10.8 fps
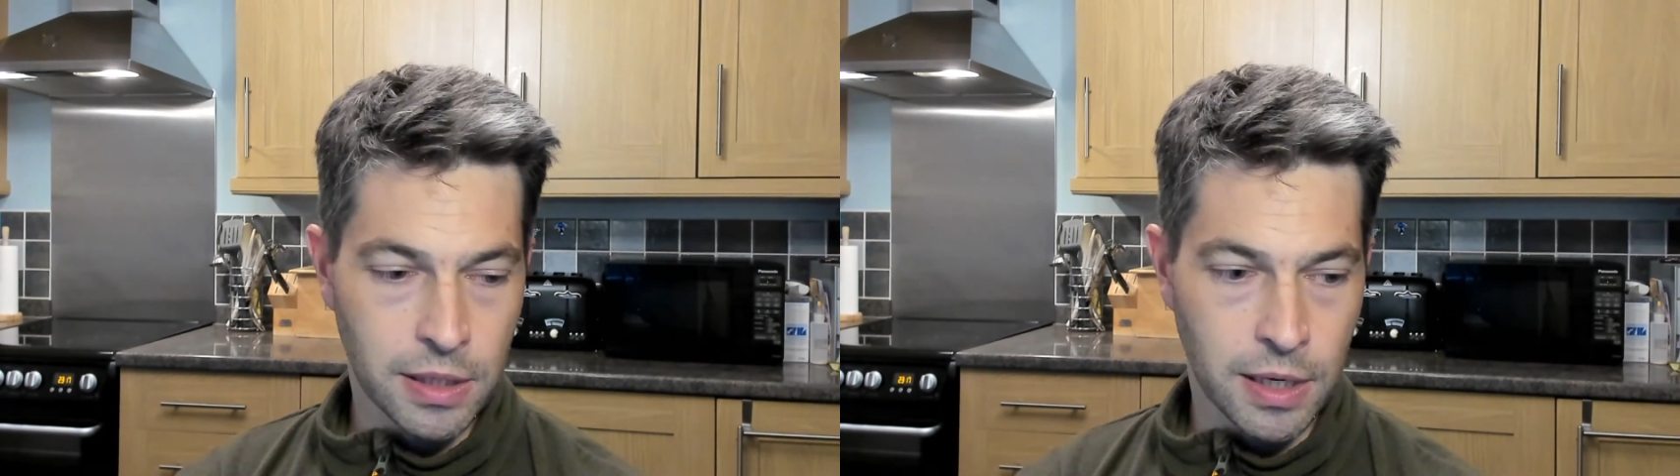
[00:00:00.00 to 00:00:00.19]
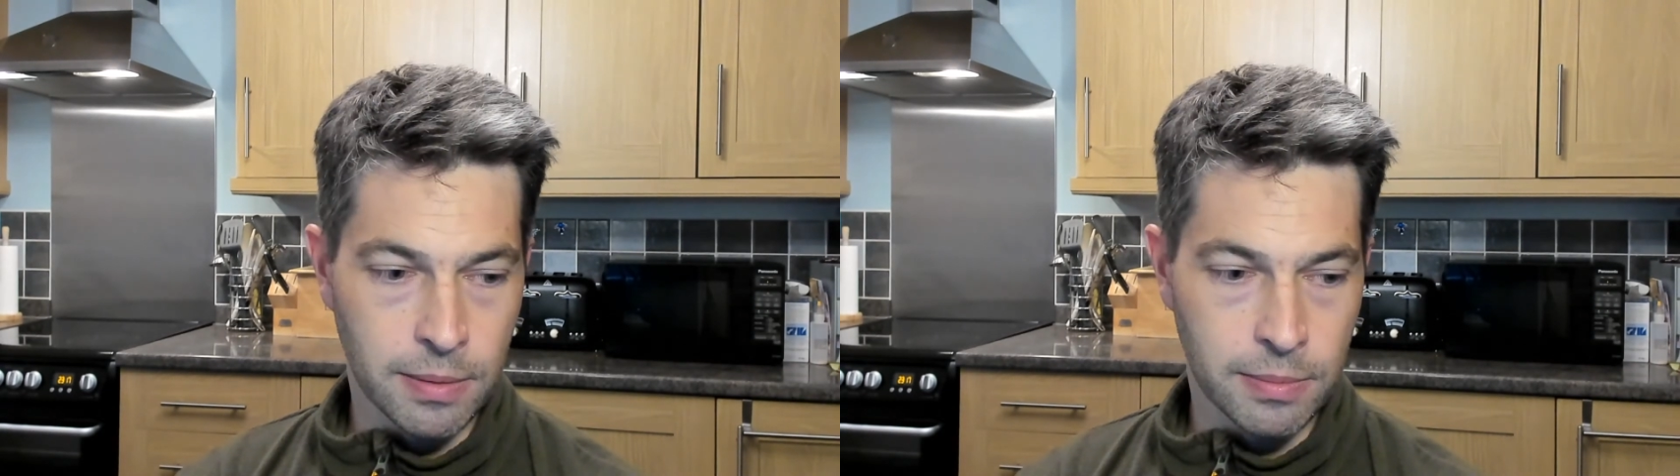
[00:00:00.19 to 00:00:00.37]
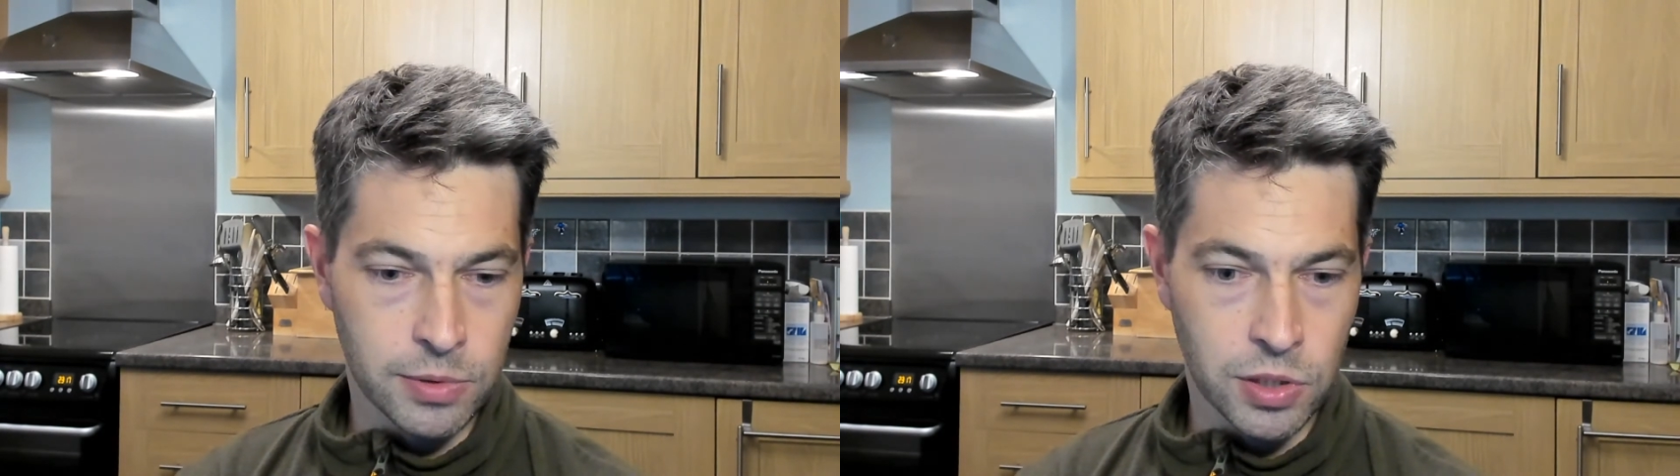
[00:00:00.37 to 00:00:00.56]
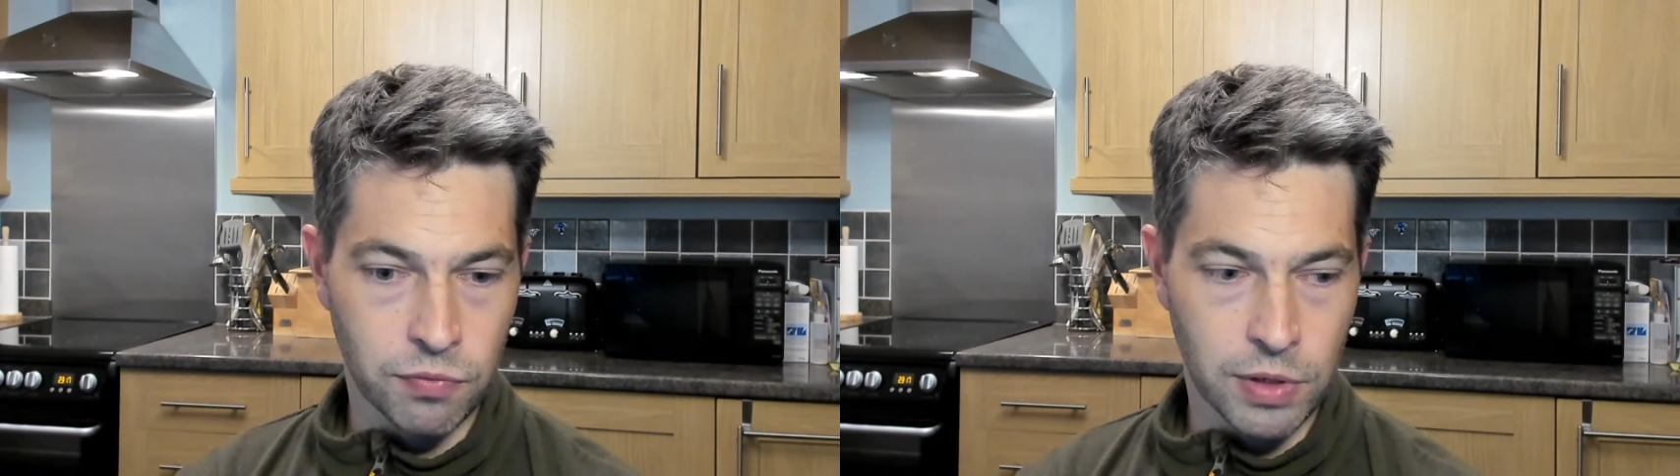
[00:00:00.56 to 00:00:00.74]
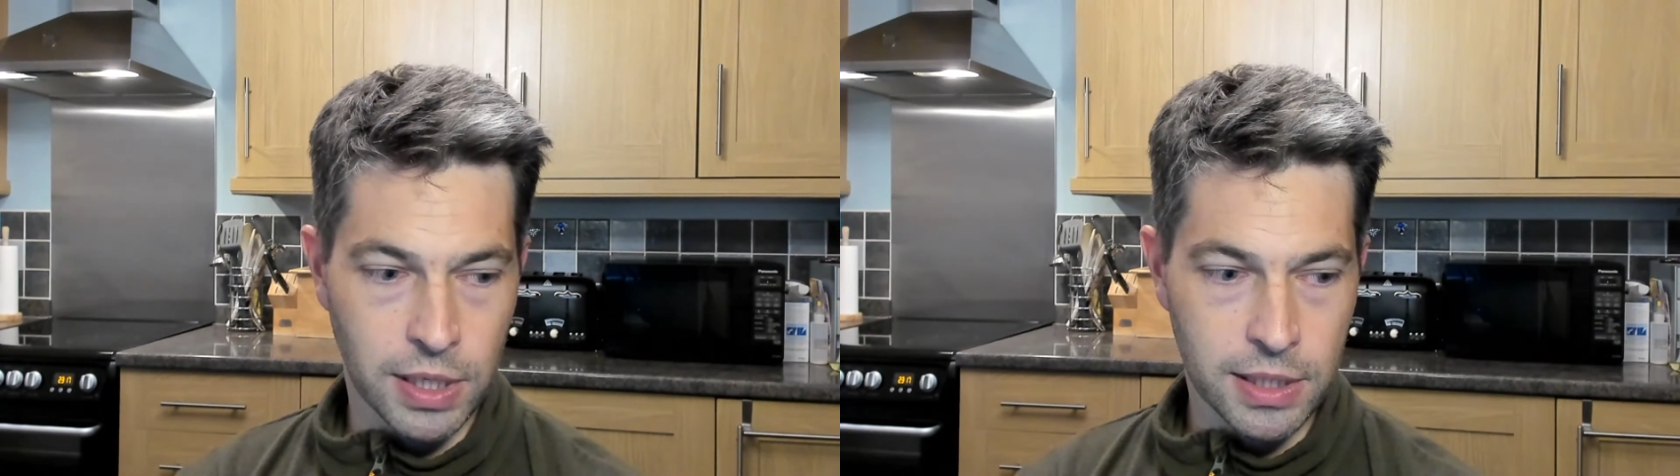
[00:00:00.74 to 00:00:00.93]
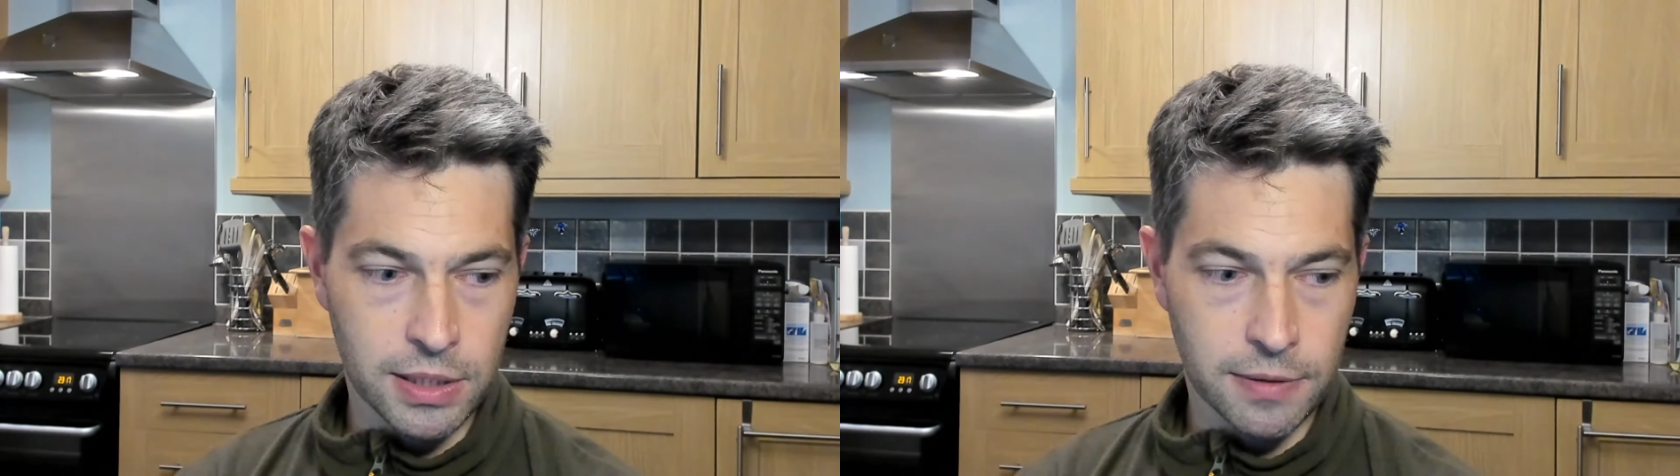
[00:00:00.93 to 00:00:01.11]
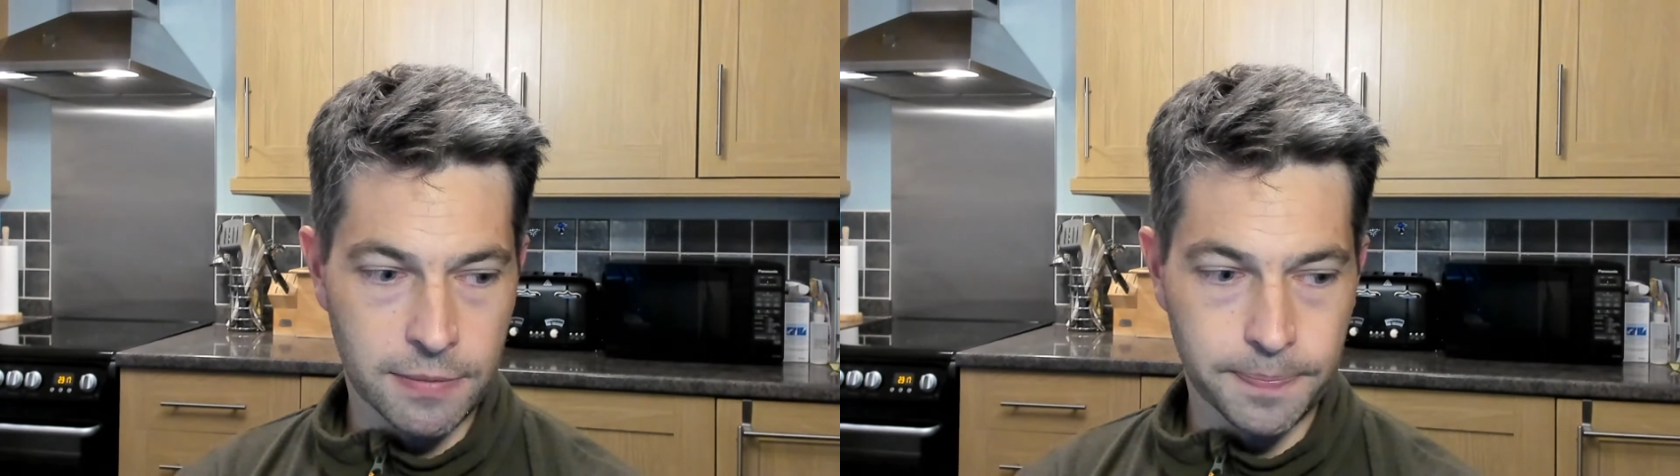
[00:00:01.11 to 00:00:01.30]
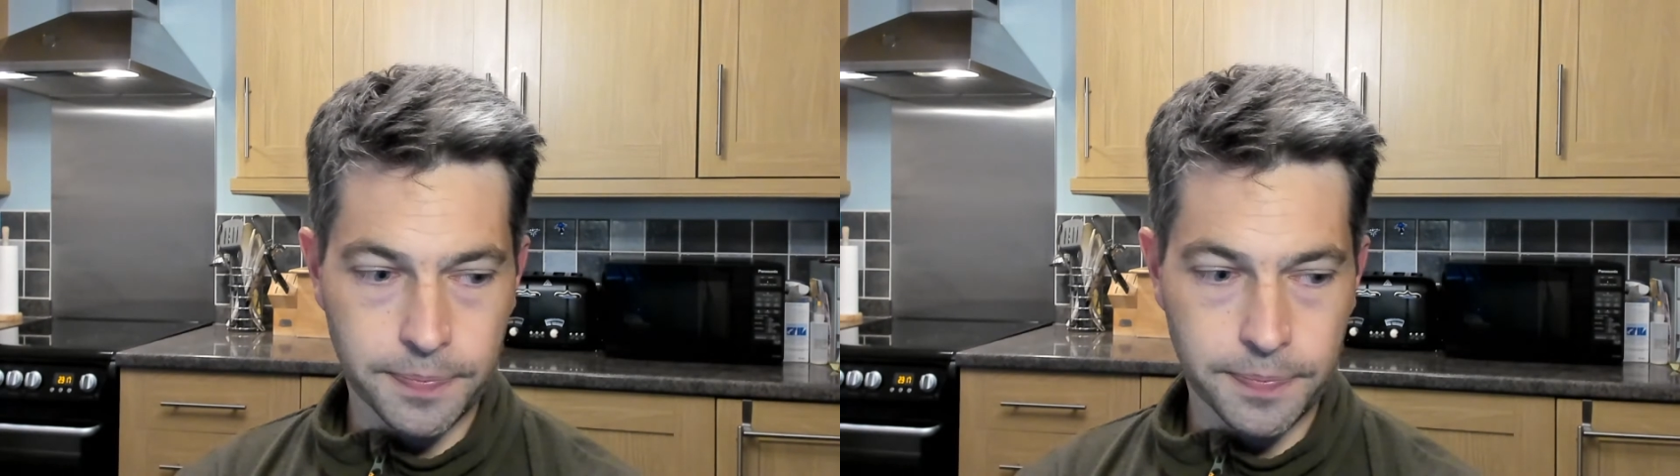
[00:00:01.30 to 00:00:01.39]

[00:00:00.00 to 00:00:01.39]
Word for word: um, just released.